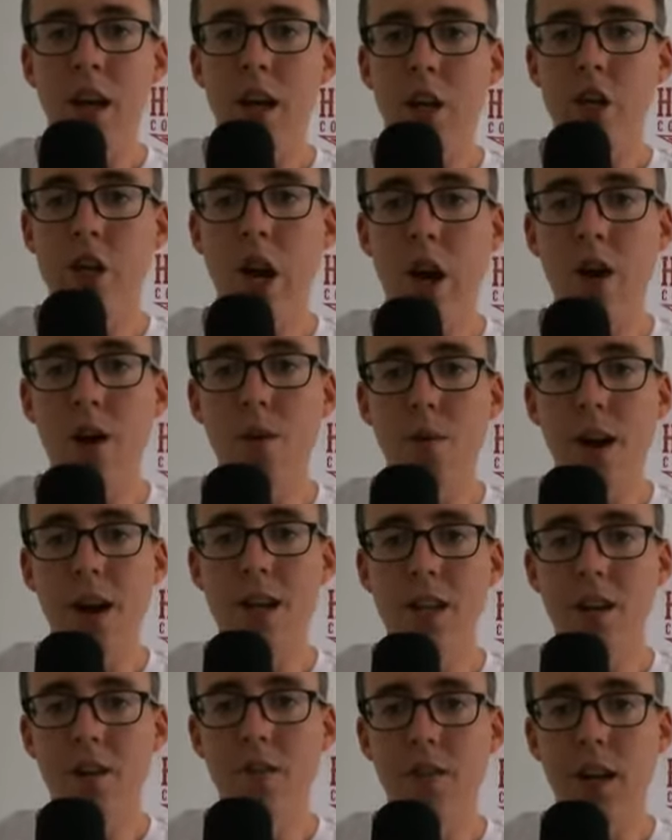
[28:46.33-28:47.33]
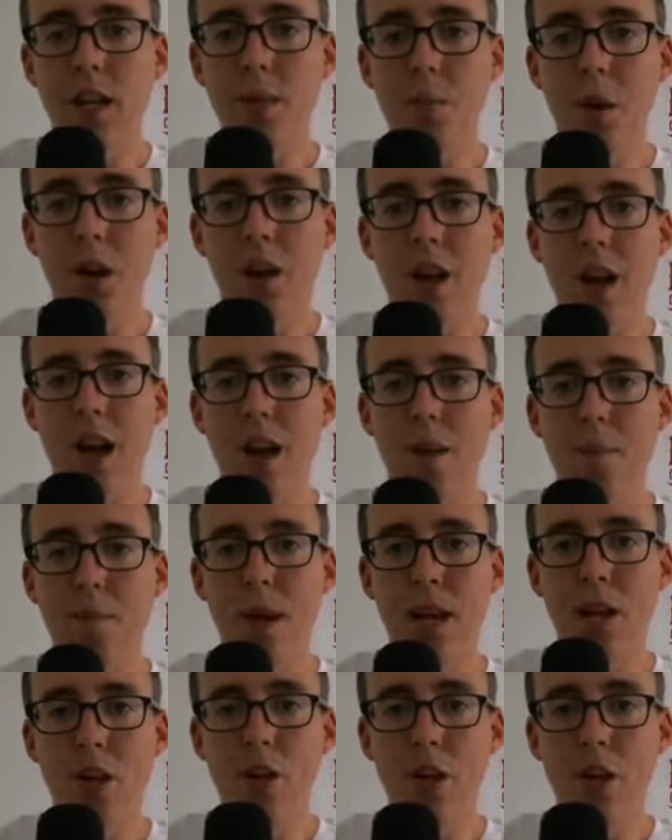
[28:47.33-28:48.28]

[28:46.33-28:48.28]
Jared writes on Facebook Live, Pete,